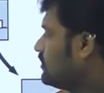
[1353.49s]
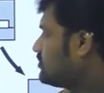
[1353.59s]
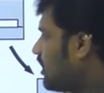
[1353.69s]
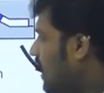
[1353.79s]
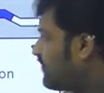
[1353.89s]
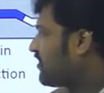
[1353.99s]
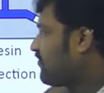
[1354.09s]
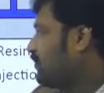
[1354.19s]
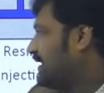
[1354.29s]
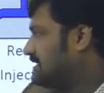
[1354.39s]
So
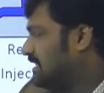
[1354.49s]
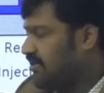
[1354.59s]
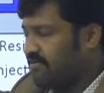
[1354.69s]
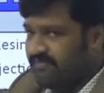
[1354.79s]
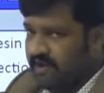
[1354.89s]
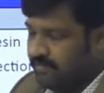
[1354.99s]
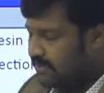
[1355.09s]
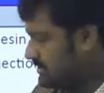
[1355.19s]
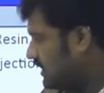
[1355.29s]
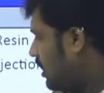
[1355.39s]
after placing our
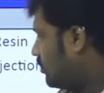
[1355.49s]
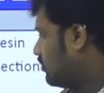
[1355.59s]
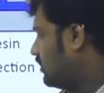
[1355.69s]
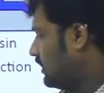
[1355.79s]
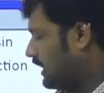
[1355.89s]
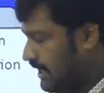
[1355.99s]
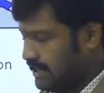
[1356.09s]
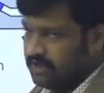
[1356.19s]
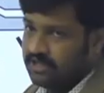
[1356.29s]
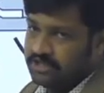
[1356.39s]
fibers onto the
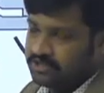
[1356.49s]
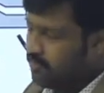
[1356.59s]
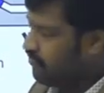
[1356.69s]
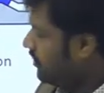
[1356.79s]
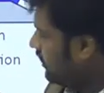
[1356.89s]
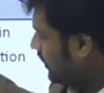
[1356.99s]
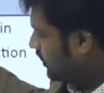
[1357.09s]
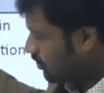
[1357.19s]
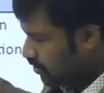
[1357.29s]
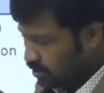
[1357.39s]
die, so we need
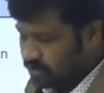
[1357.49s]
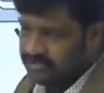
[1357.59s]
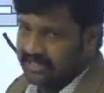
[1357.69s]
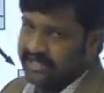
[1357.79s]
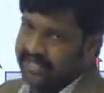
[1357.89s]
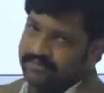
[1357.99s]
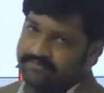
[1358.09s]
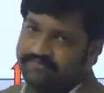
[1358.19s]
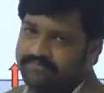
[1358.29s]
to close that die.